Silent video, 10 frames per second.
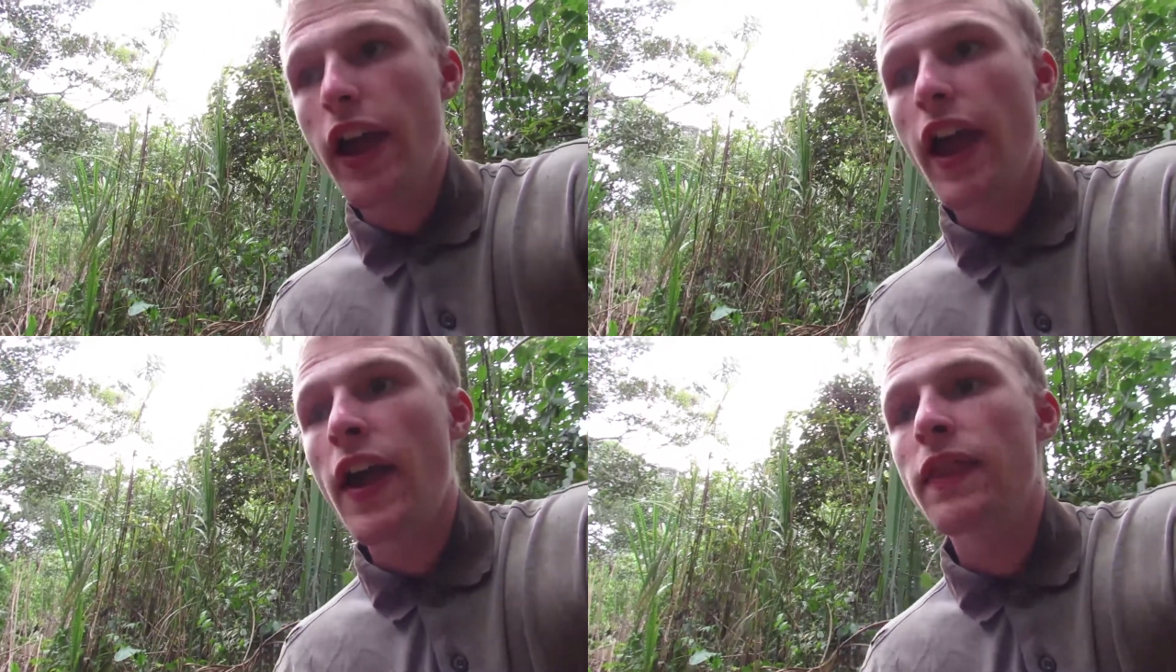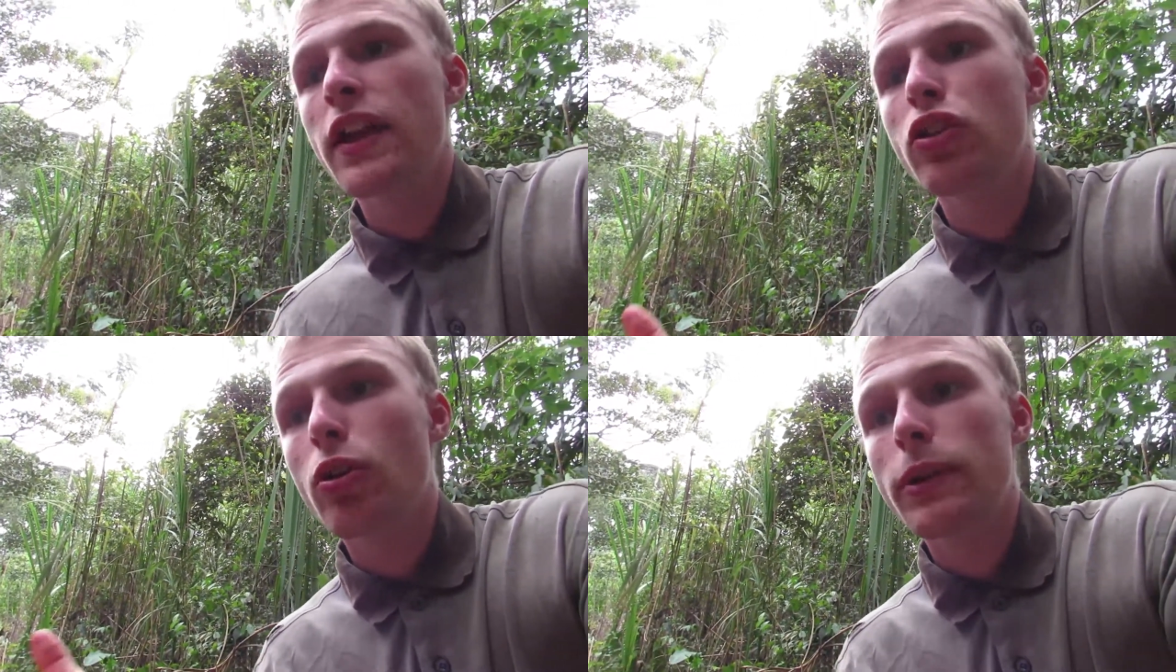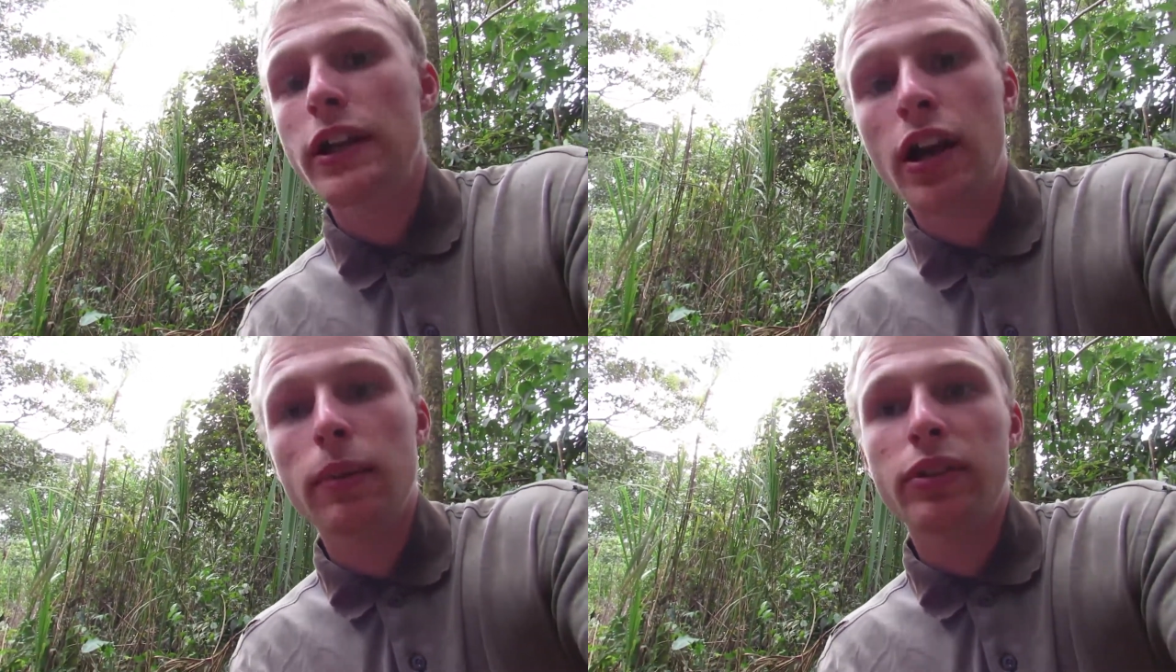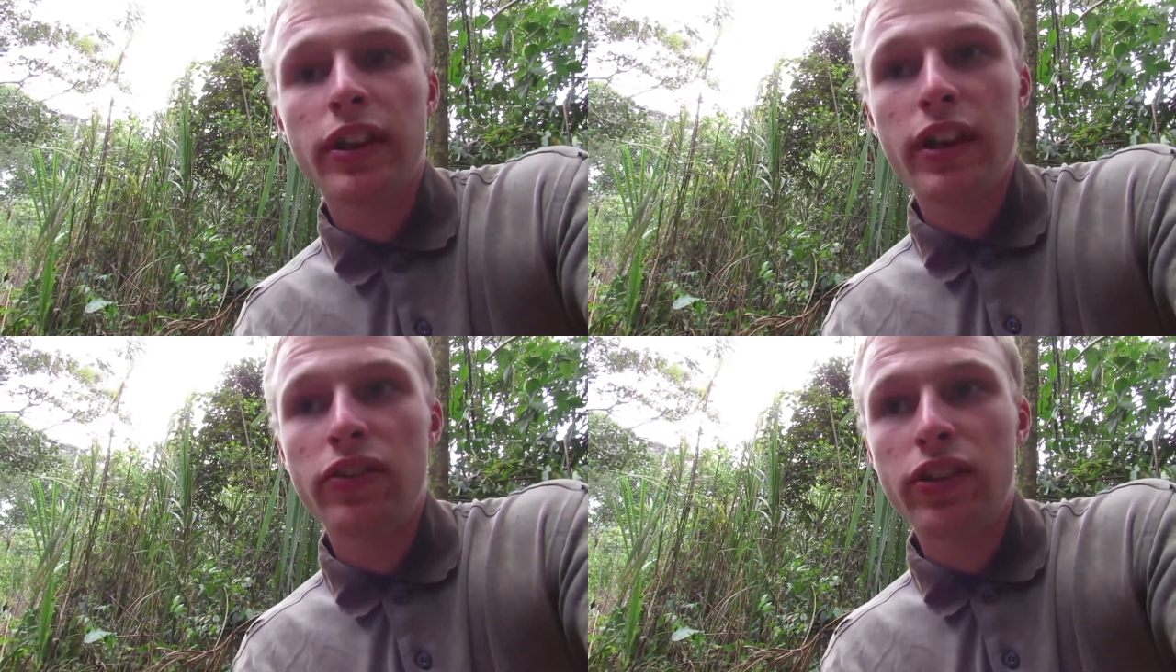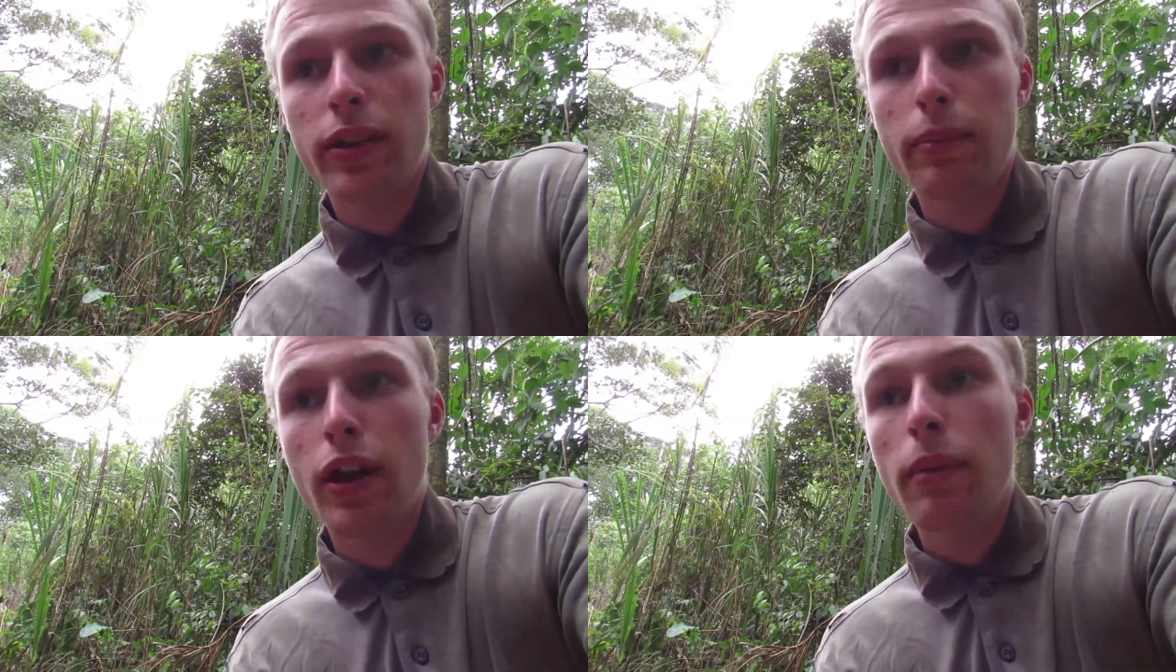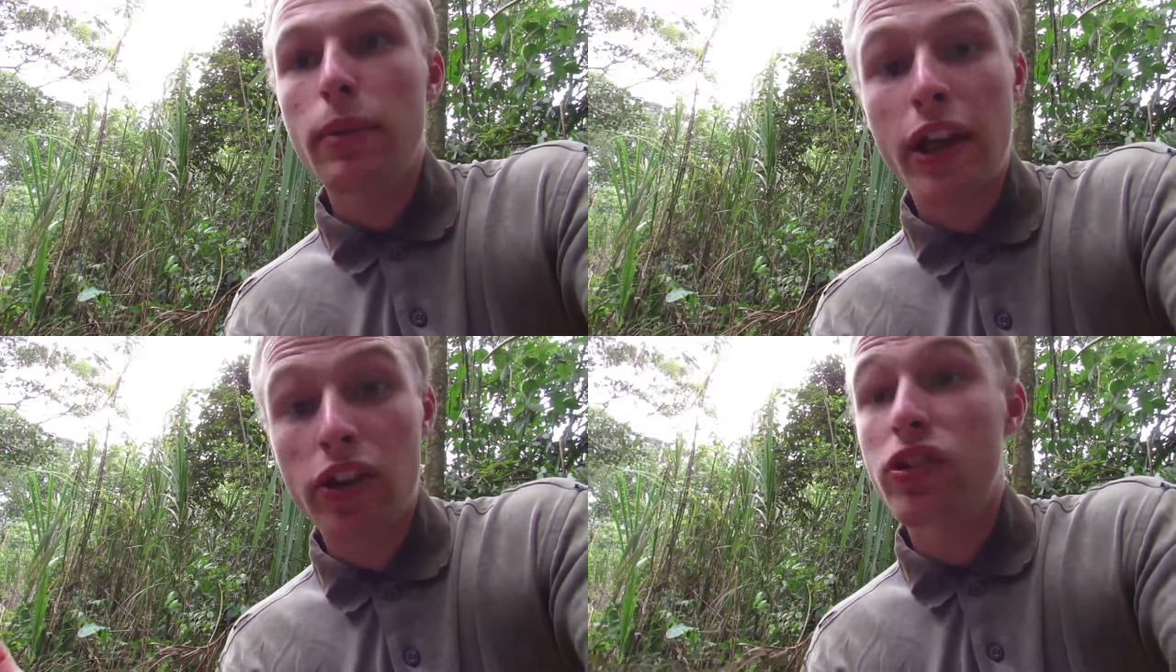and then nobody comes and gets them because